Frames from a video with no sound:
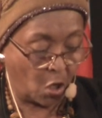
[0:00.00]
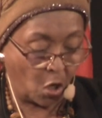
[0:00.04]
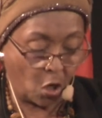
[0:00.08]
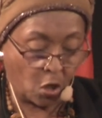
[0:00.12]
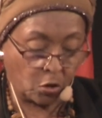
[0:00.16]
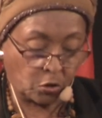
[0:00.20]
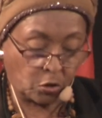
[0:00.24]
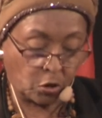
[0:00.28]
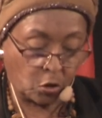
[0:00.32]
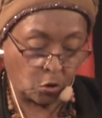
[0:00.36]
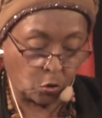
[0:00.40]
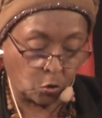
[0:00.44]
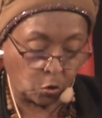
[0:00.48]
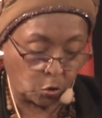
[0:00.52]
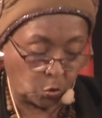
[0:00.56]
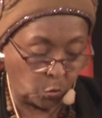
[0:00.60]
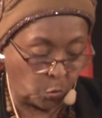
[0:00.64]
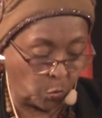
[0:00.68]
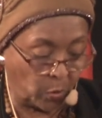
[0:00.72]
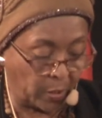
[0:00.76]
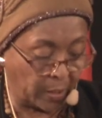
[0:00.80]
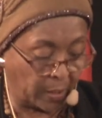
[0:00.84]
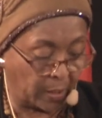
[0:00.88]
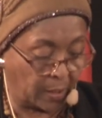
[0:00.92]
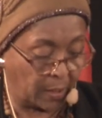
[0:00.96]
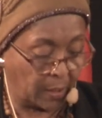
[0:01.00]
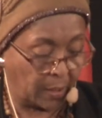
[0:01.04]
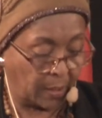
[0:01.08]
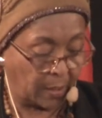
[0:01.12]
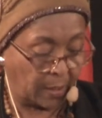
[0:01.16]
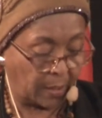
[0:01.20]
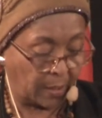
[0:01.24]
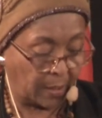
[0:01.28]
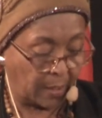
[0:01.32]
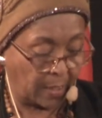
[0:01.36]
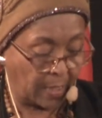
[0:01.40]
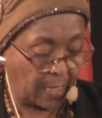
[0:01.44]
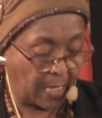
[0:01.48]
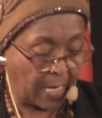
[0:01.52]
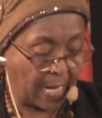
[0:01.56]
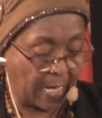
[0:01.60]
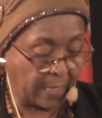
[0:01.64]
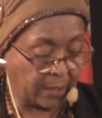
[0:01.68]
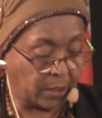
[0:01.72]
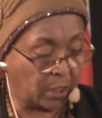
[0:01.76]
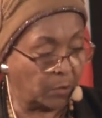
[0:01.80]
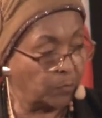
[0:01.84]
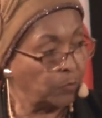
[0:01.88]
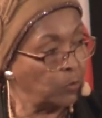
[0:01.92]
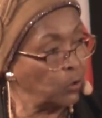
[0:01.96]
on the goodwill
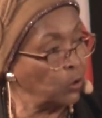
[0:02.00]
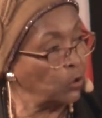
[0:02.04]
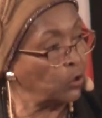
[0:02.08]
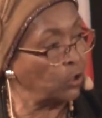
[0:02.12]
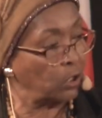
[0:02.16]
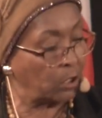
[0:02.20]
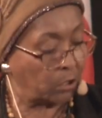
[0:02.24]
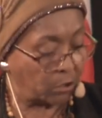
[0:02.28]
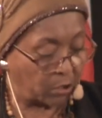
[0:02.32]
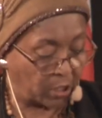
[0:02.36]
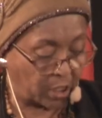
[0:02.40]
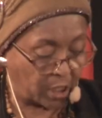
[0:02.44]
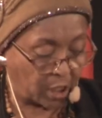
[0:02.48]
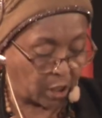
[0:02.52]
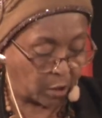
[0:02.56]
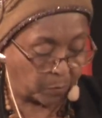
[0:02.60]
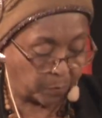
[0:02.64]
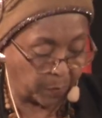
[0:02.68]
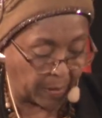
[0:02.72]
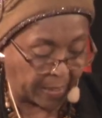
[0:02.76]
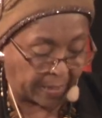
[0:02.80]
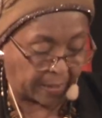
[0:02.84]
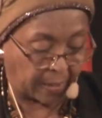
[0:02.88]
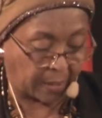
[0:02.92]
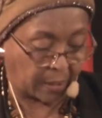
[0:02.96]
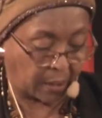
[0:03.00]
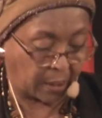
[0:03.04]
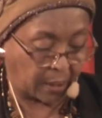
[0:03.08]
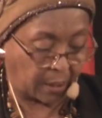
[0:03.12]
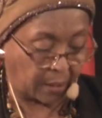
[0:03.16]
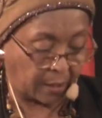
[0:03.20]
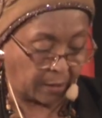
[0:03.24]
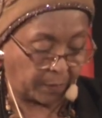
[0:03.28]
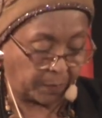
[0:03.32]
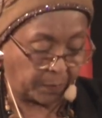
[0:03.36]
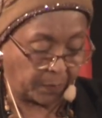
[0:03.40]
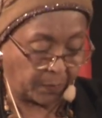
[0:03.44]
and the mutual respect